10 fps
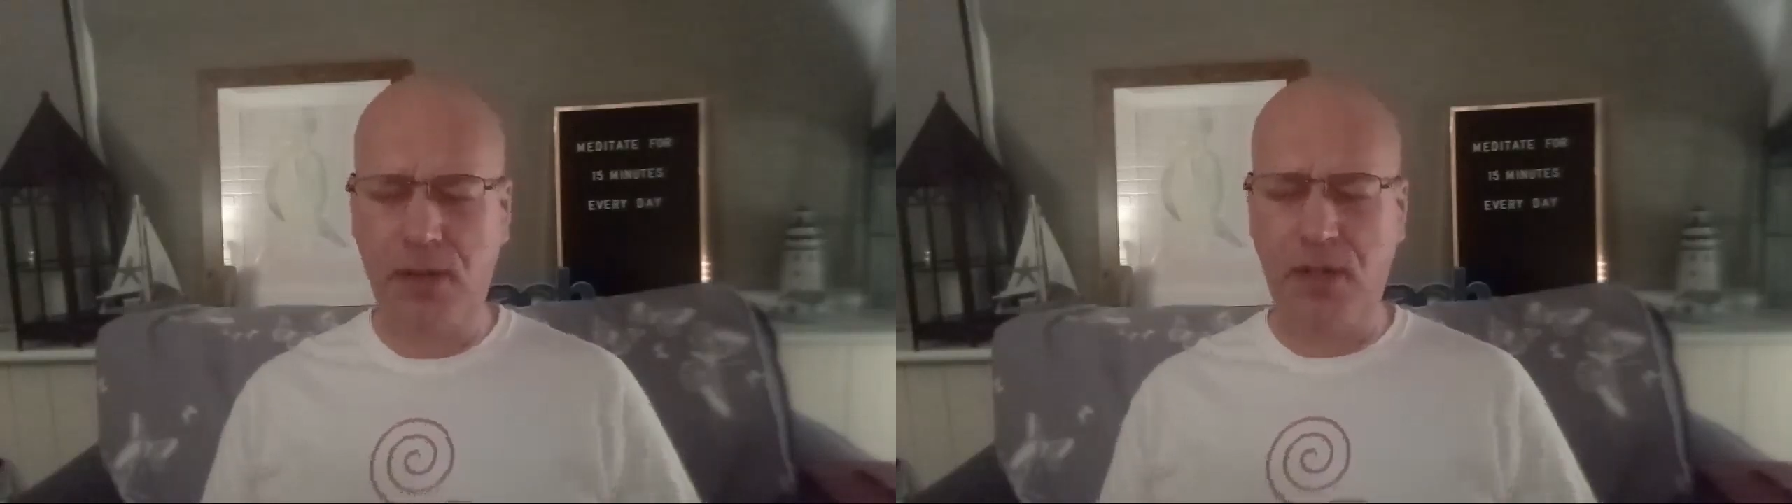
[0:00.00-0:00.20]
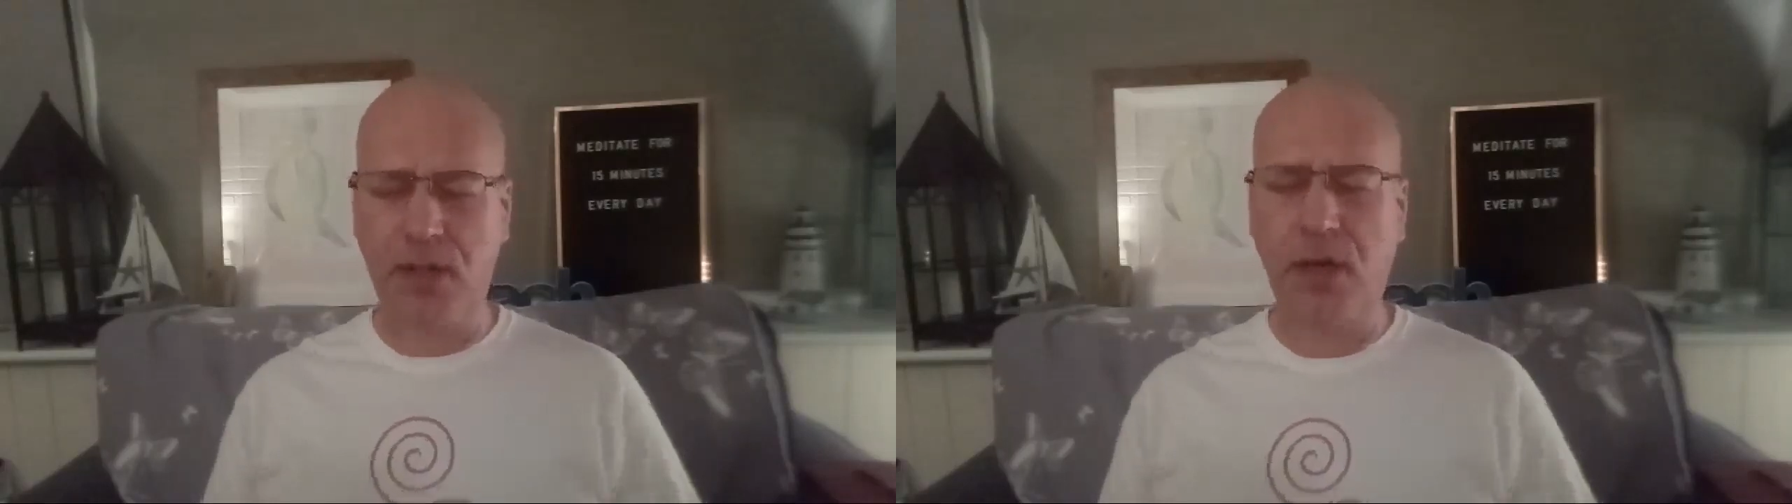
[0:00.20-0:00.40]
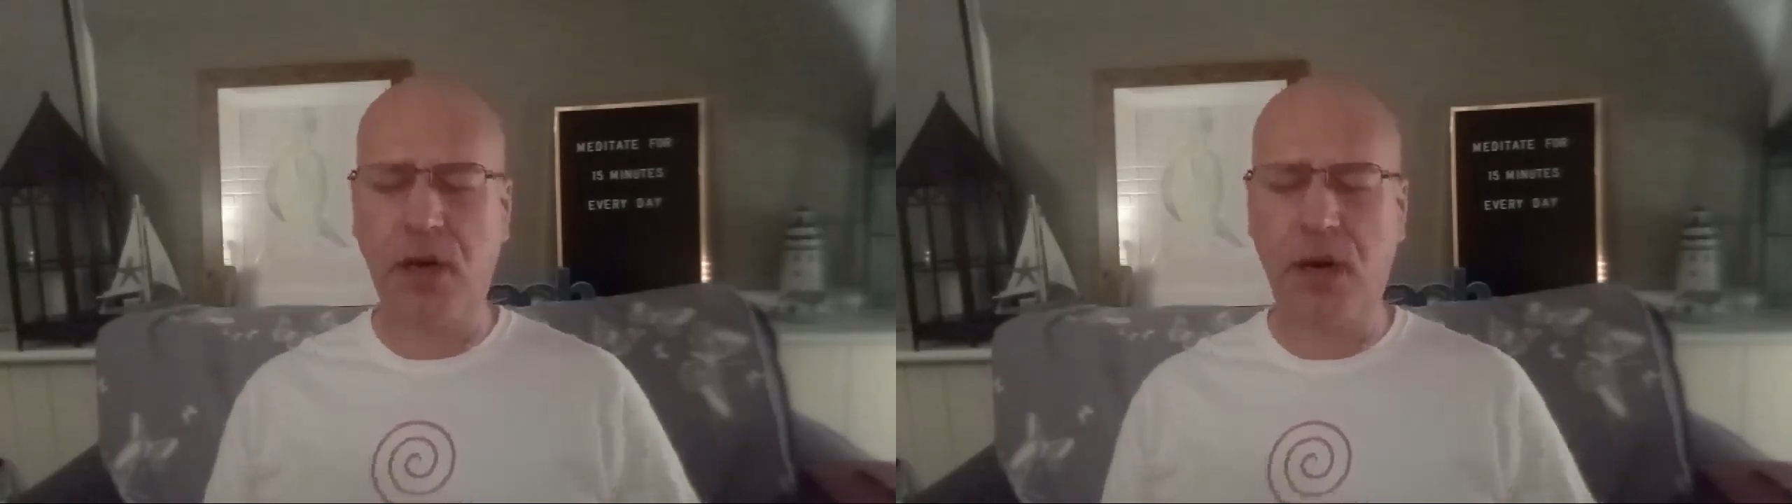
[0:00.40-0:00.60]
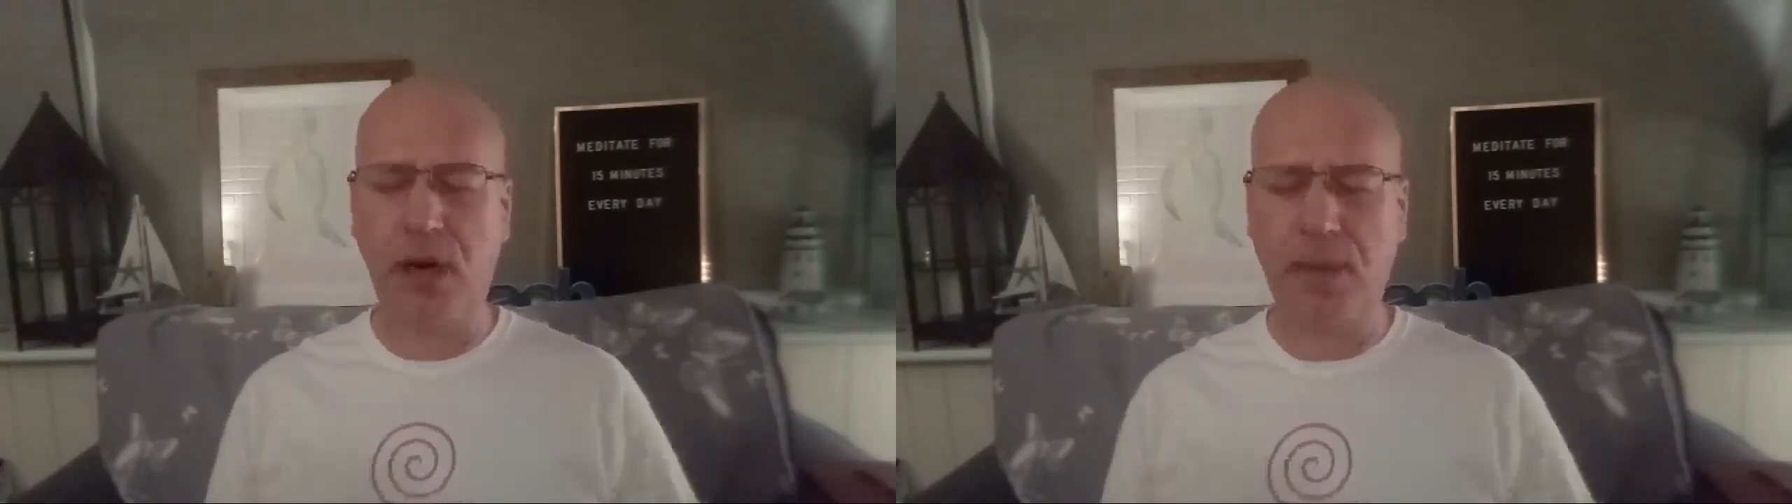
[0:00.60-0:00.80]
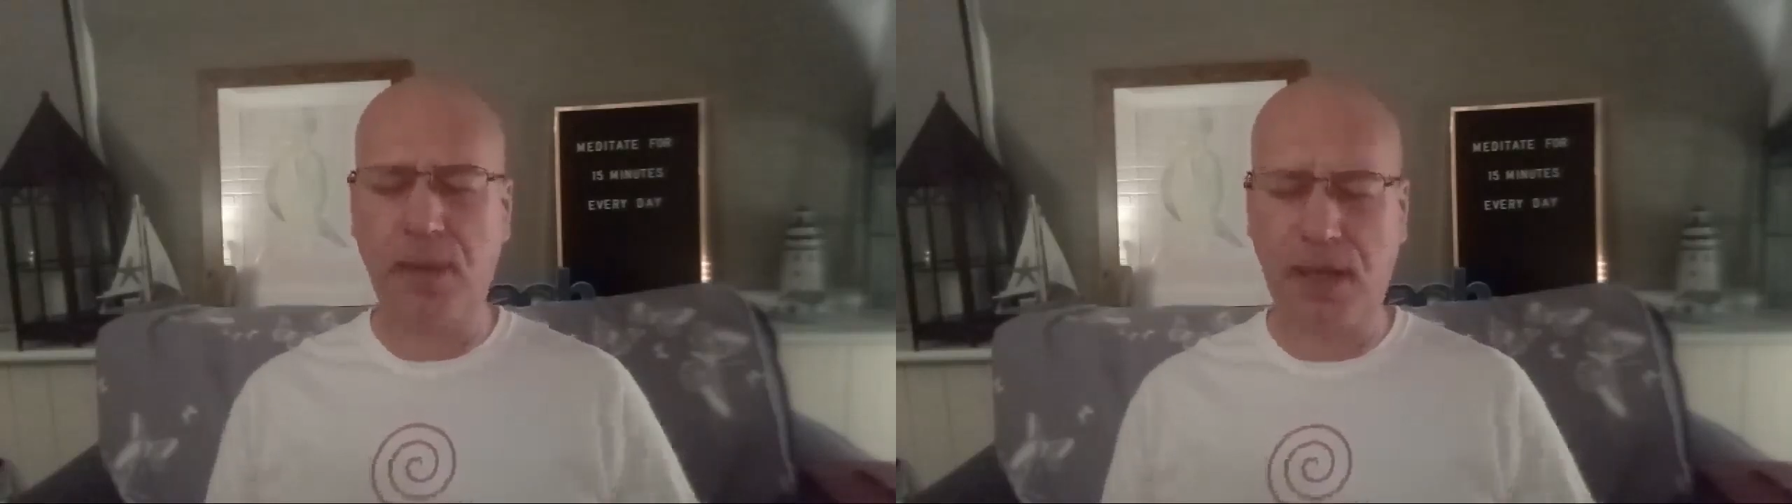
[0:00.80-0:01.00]
this
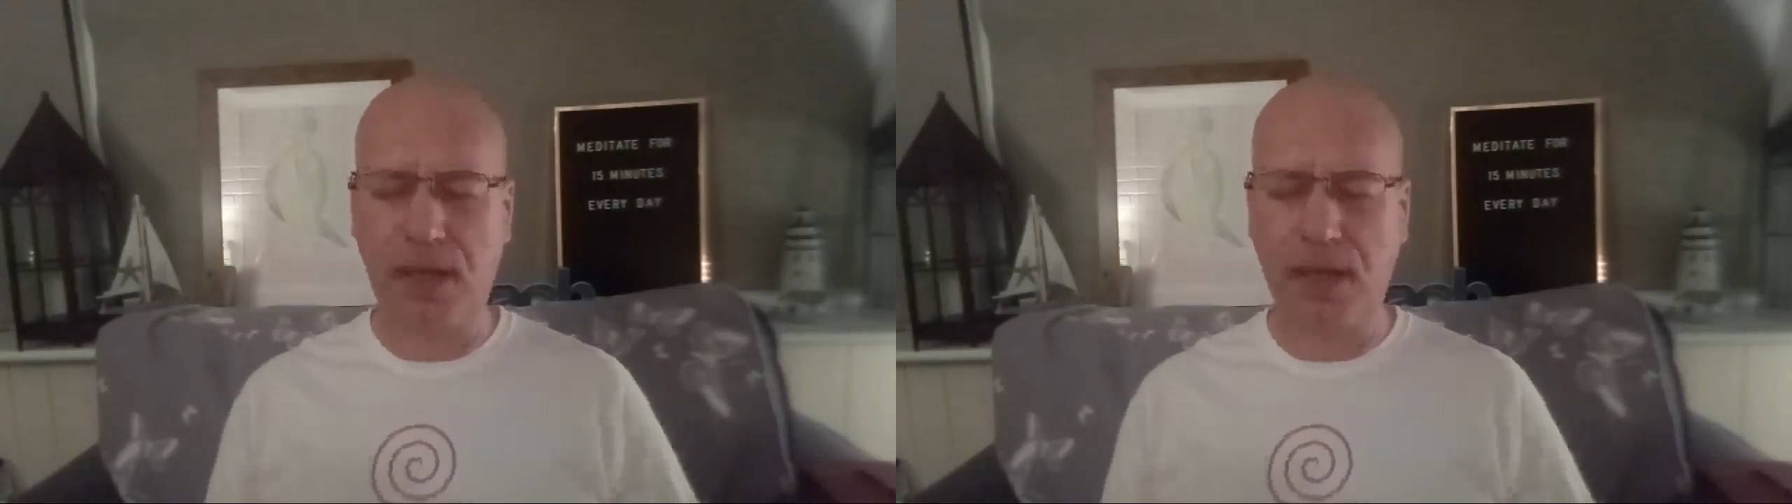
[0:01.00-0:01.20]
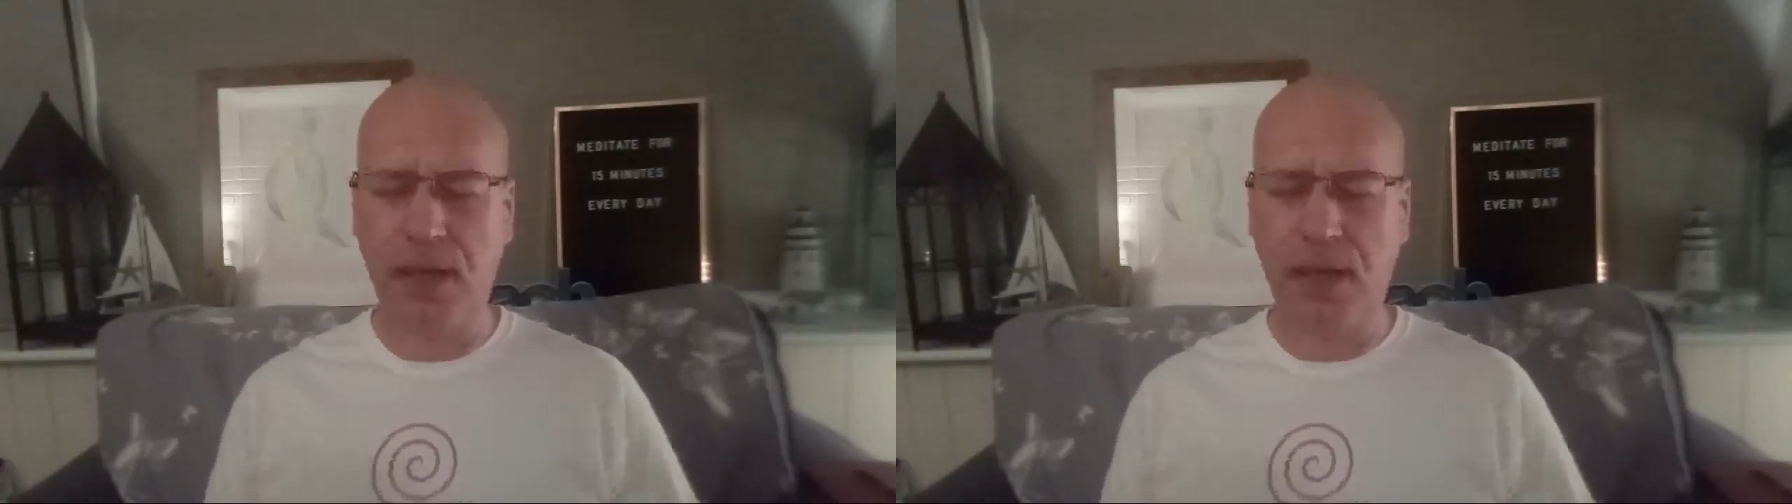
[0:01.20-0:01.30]
harmony,